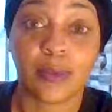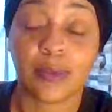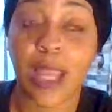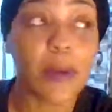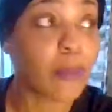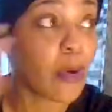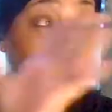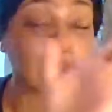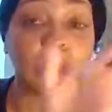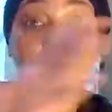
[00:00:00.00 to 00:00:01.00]
They
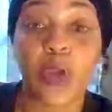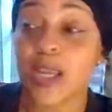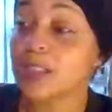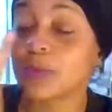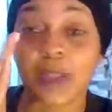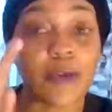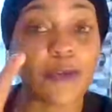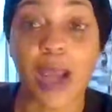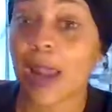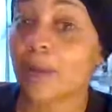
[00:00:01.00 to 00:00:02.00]
broke them wings, but they
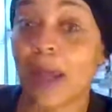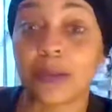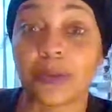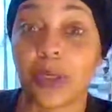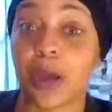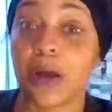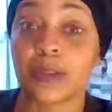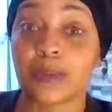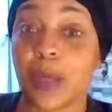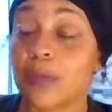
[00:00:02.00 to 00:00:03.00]
forgot about them
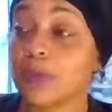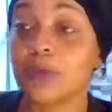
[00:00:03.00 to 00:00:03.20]
claws, baby.